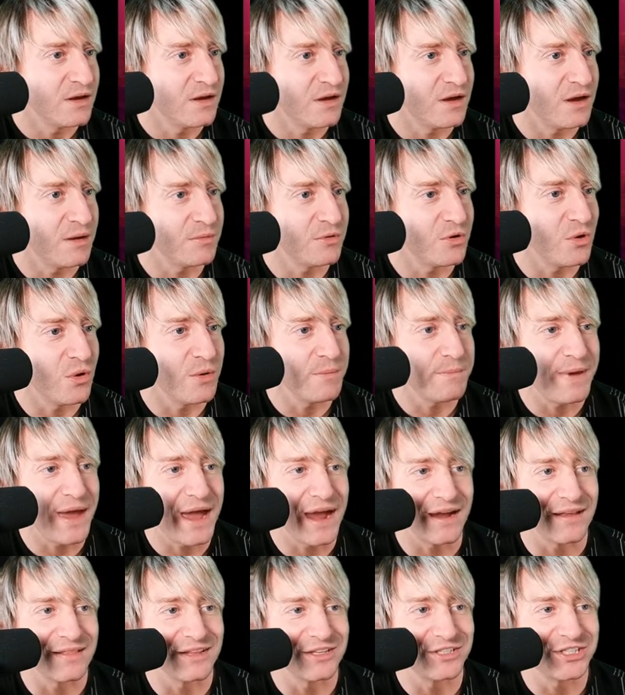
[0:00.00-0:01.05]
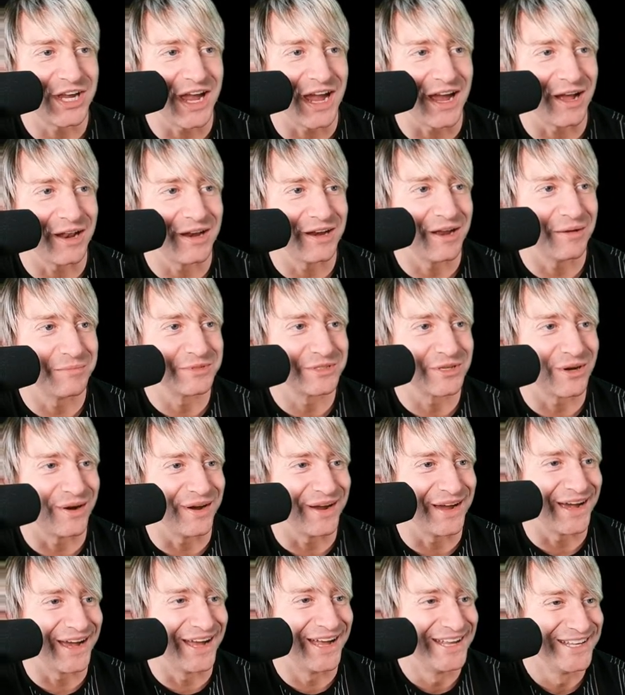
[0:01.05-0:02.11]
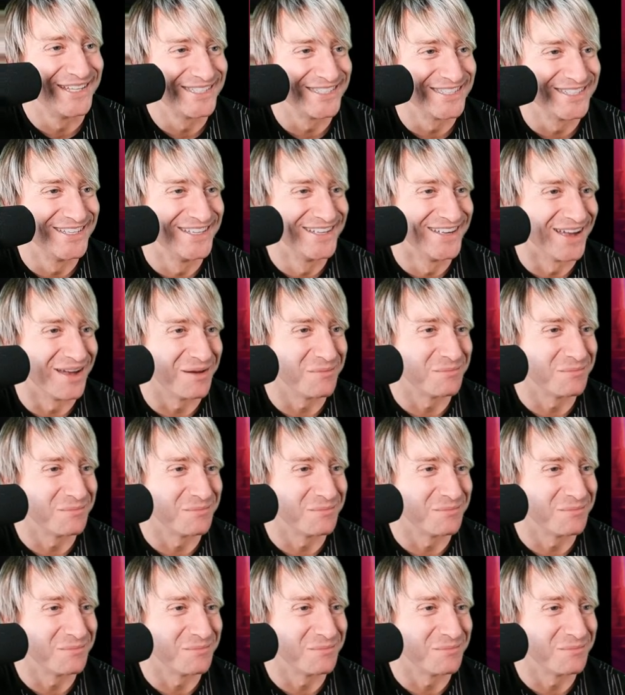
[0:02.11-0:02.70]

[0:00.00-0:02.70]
I'm going back in the chat. I'm sorry, guys. I'm,